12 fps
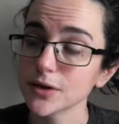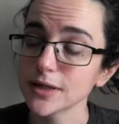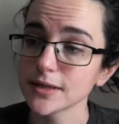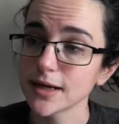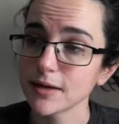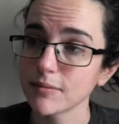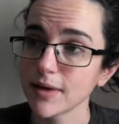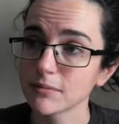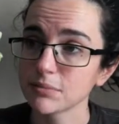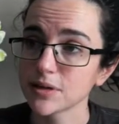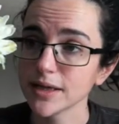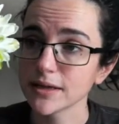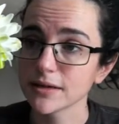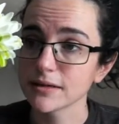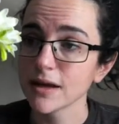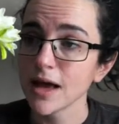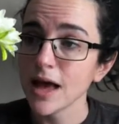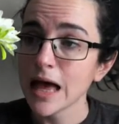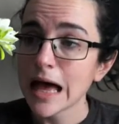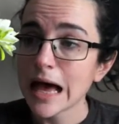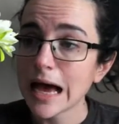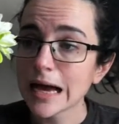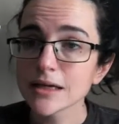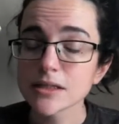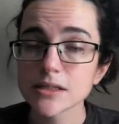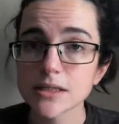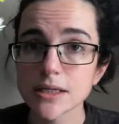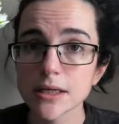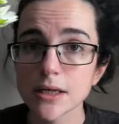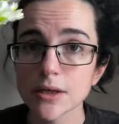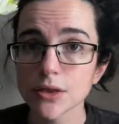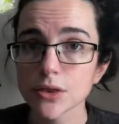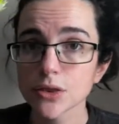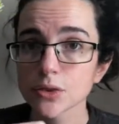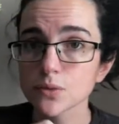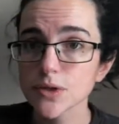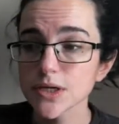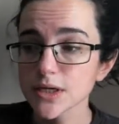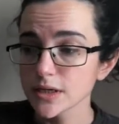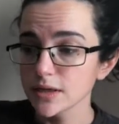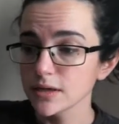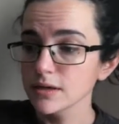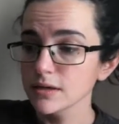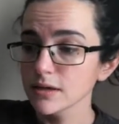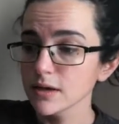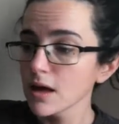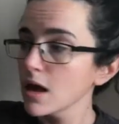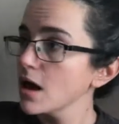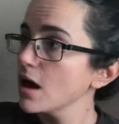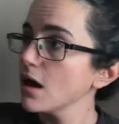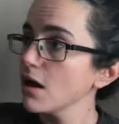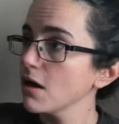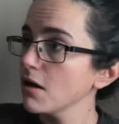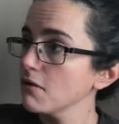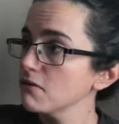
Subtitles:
at my plant, I can see 3 of